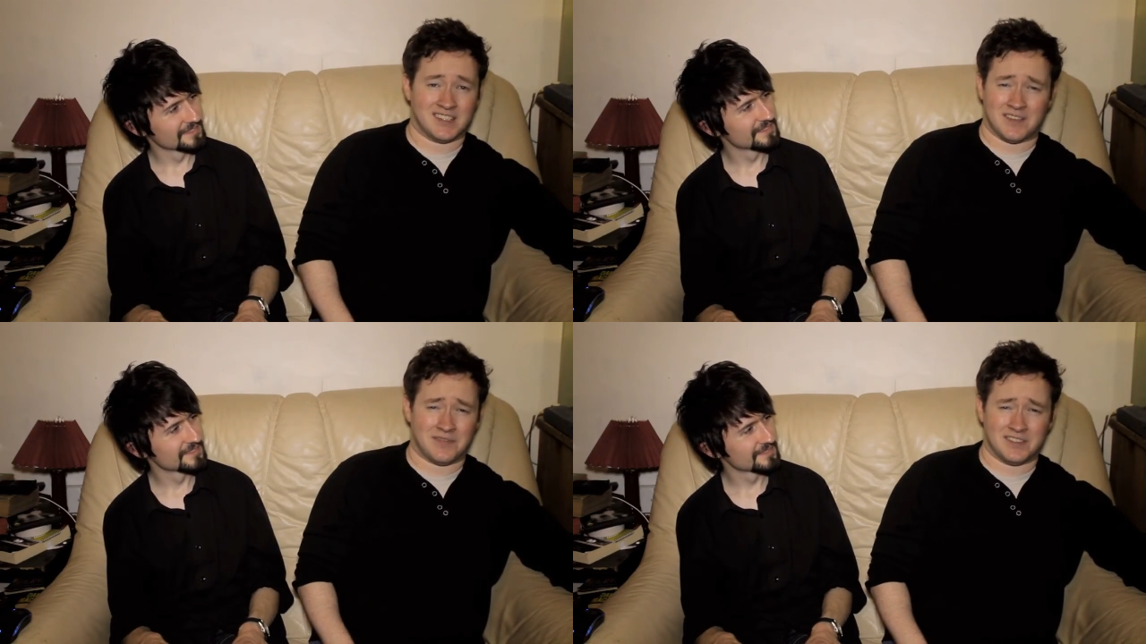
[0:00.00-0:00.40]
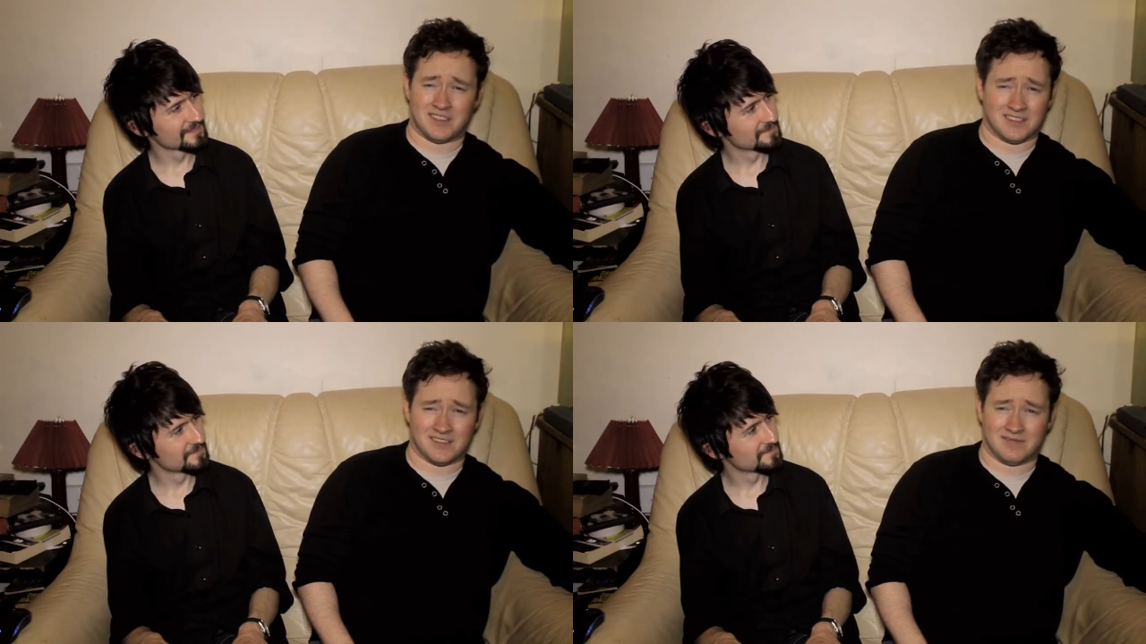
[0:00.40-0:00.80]
Speaker 1: as if he
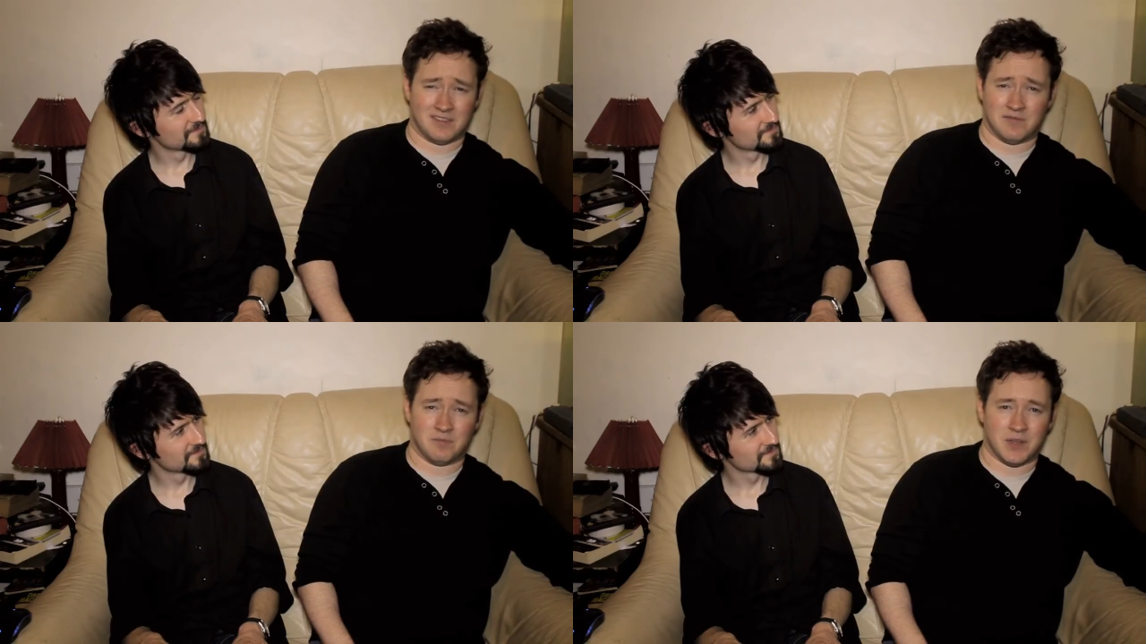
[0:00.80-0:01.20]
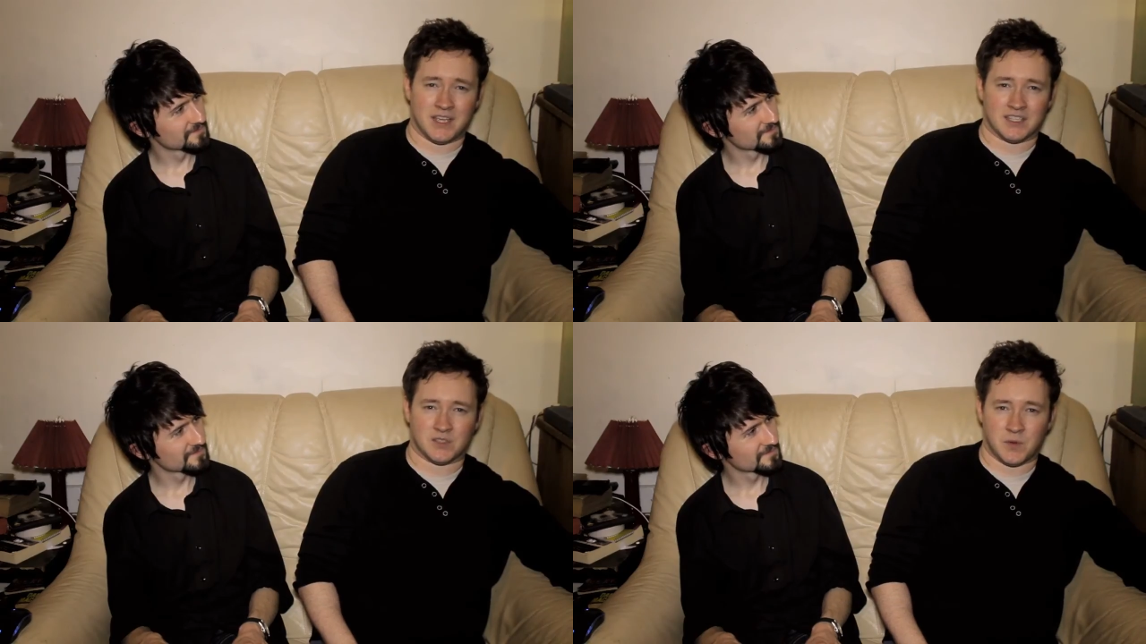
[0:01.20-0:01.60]
doesn't even break a
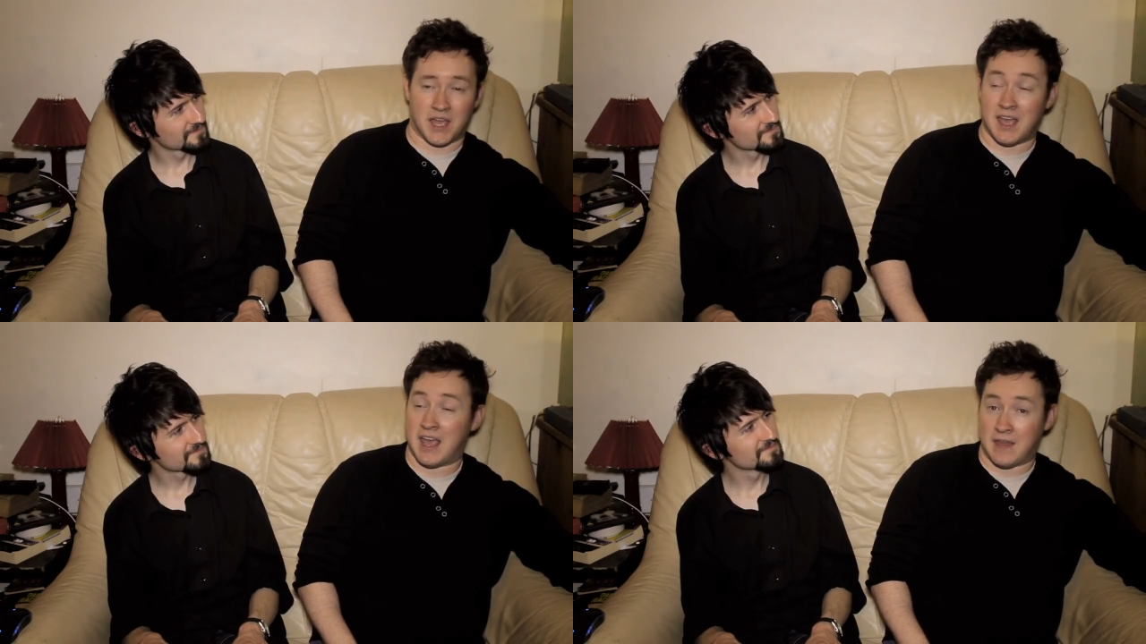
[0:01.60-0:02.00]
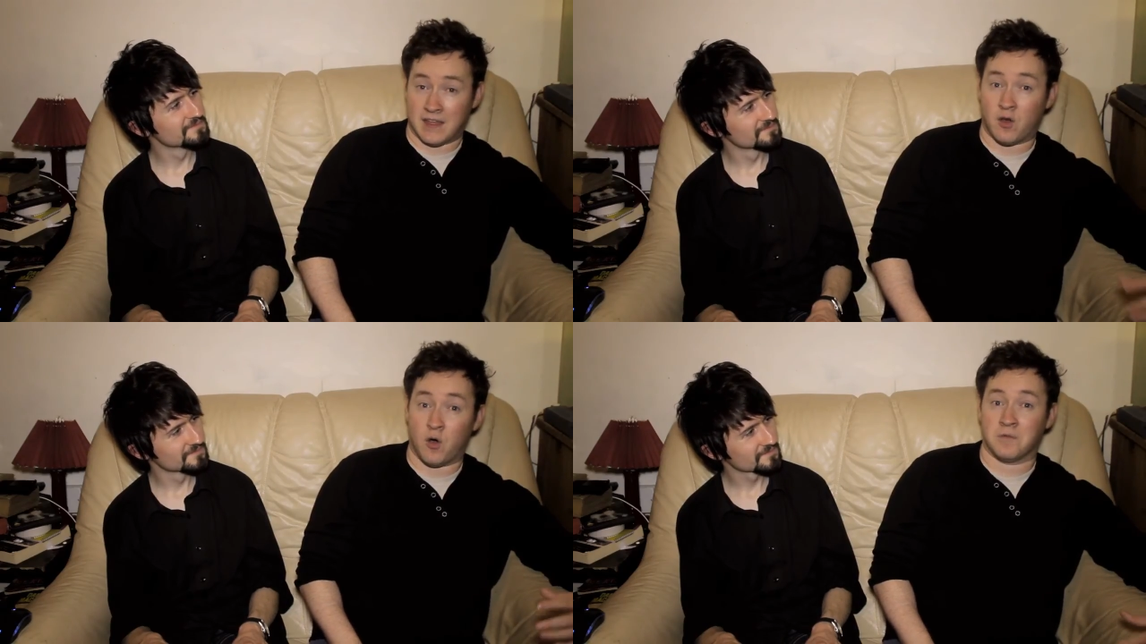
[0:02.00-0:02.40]
sweat. Mm. And then mm.
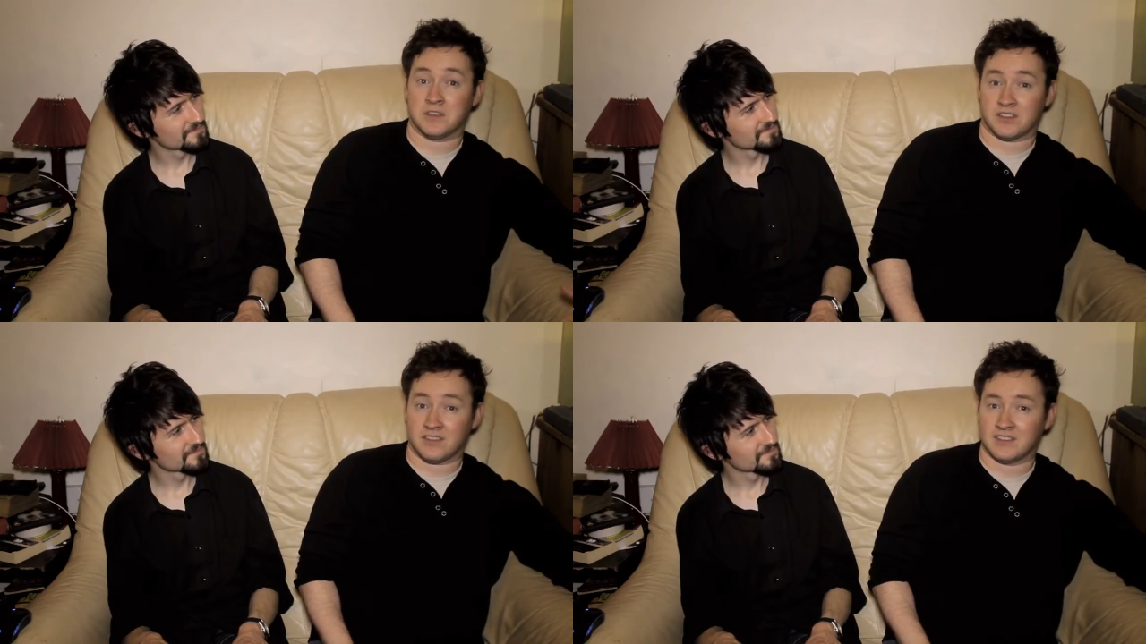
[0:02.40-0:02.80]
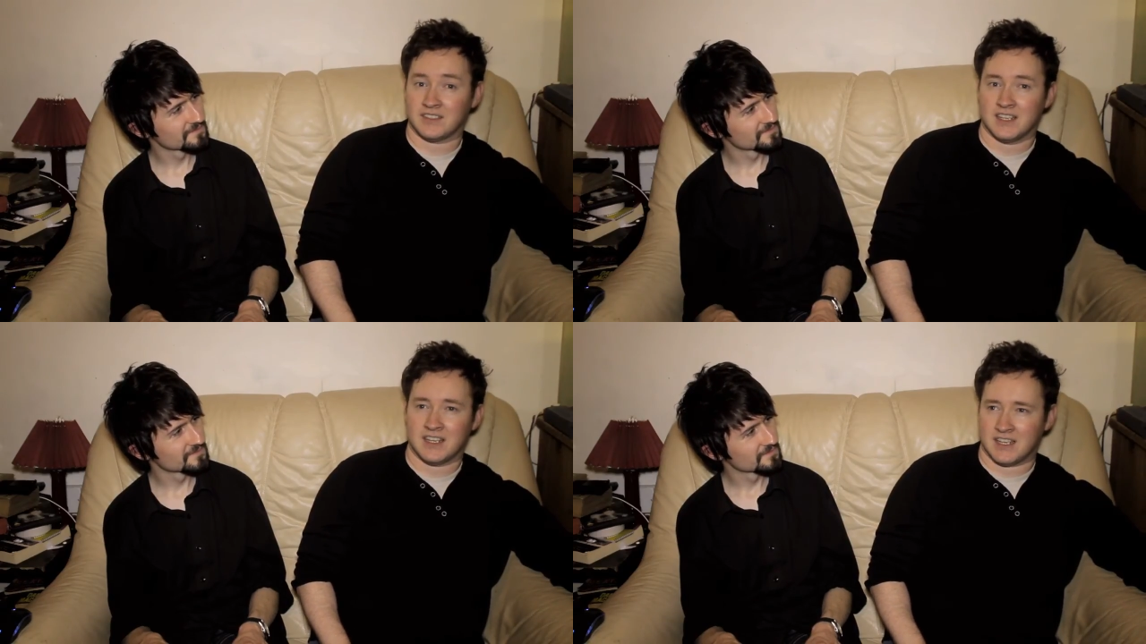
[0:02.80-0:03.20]
all of a sudden,
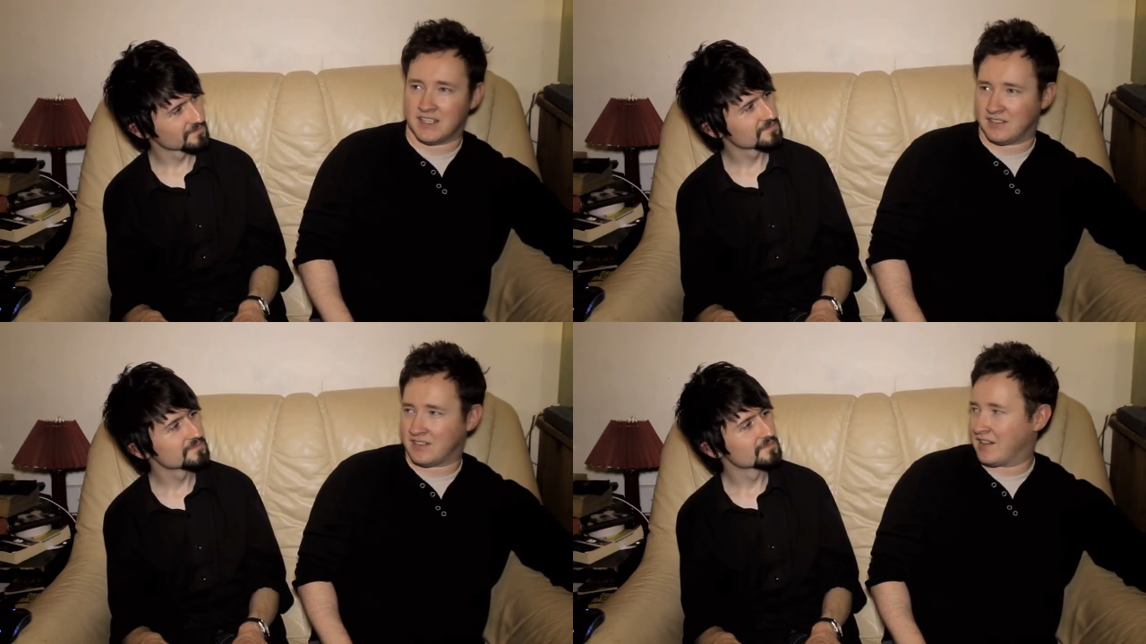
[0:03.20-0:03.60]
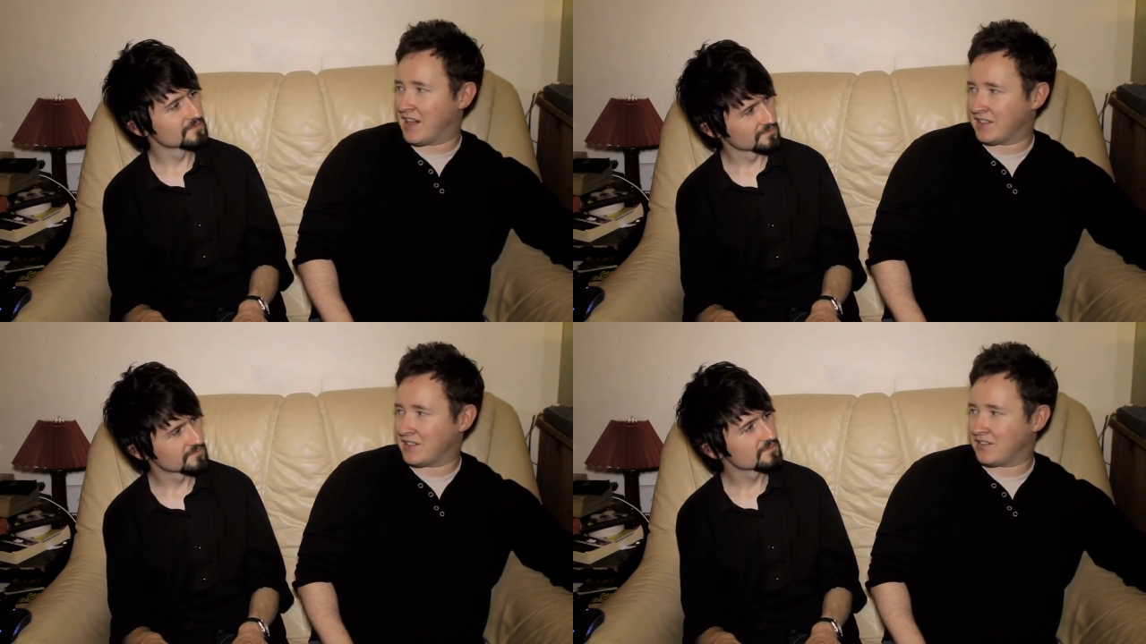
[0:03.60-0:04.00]
he's in
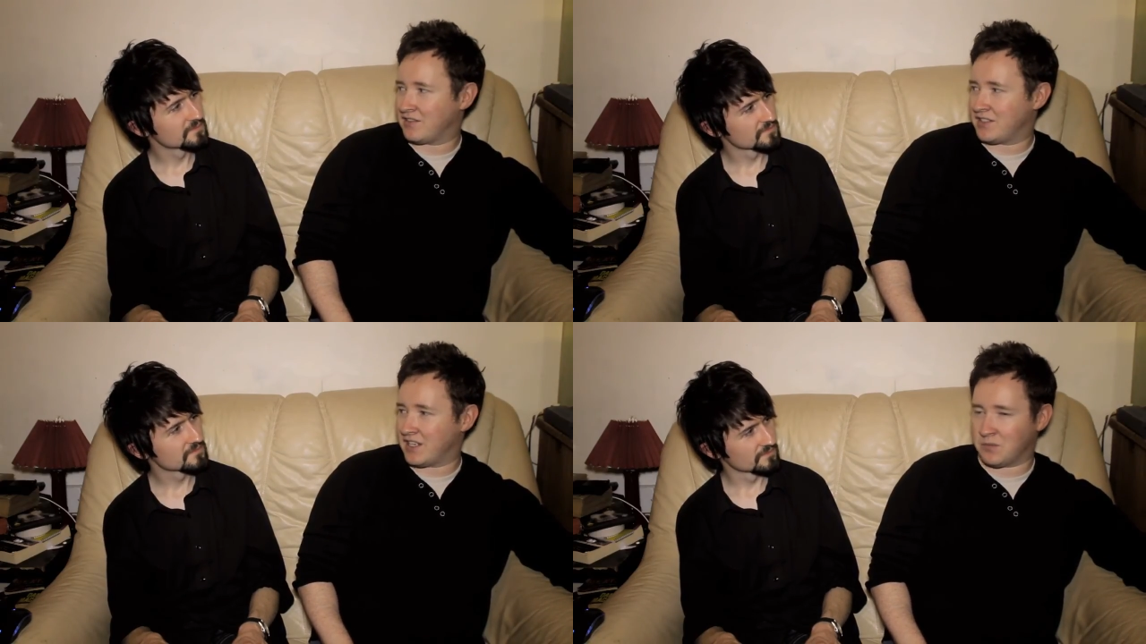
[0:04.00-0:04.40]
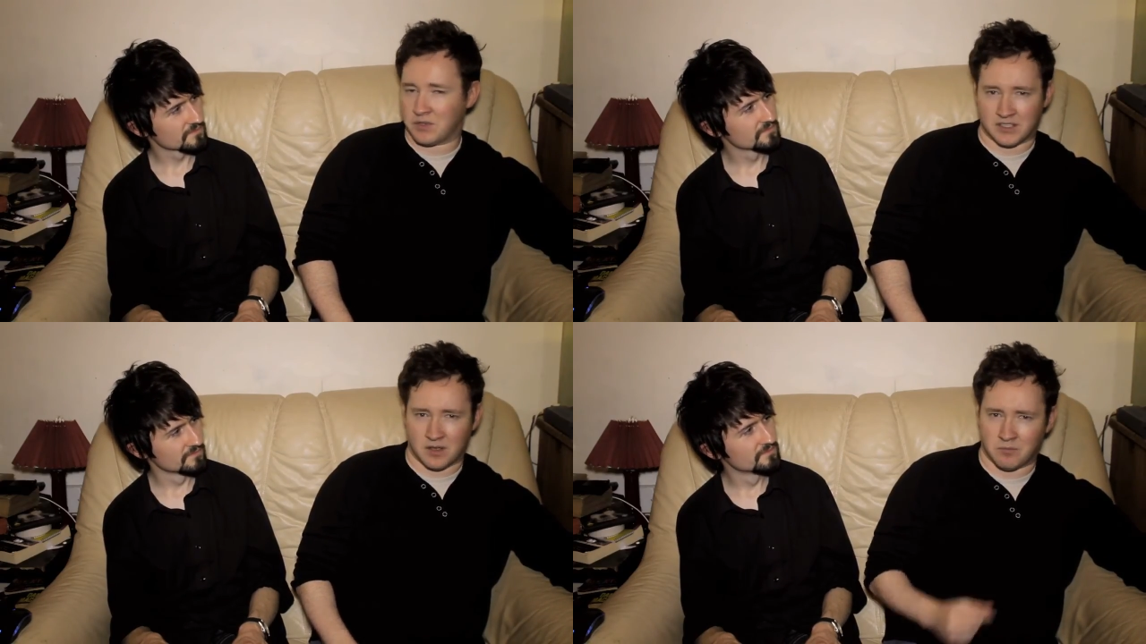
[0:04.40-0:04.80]
this scene where he's mm.
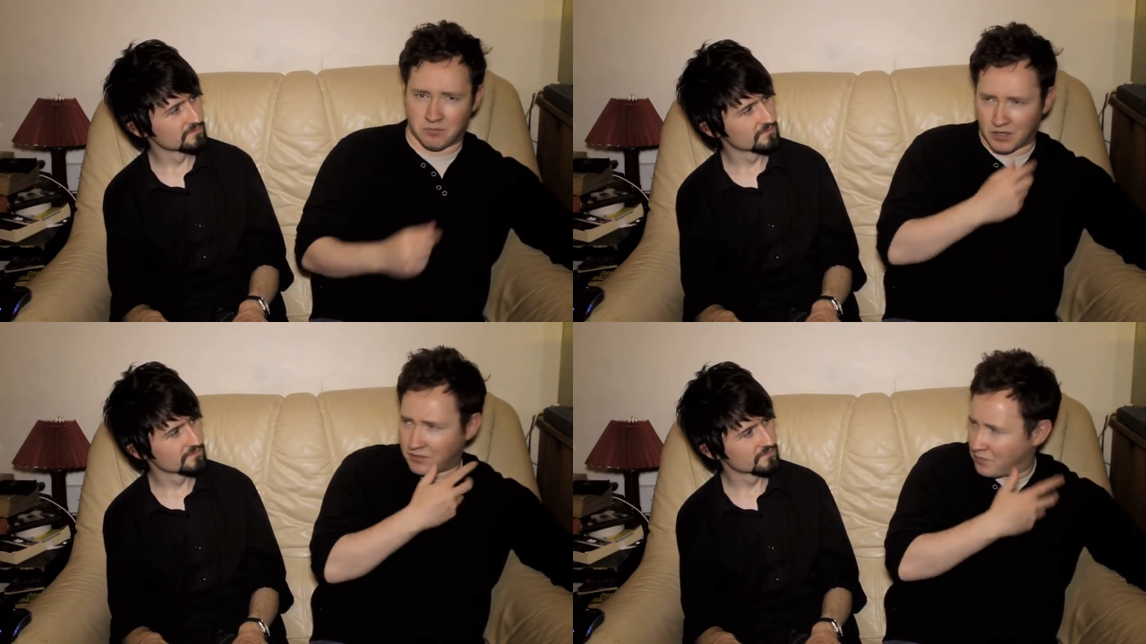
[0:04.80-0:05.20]
getting blood